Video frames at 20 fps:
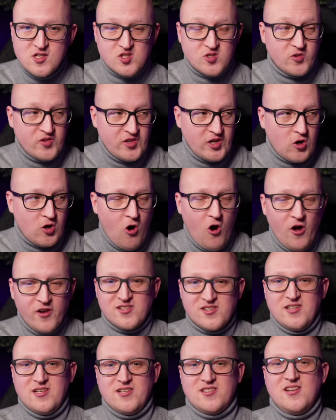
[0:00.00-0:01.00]
so the
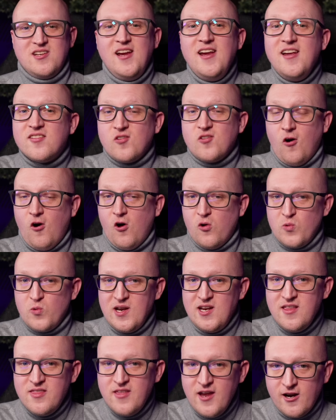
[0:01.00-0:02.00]
content is
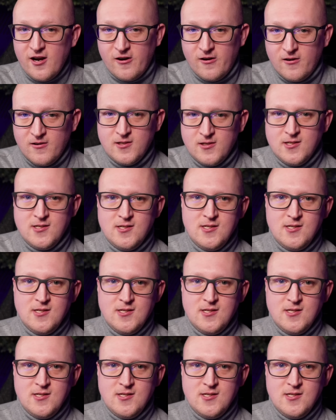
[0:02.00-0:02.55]
already there.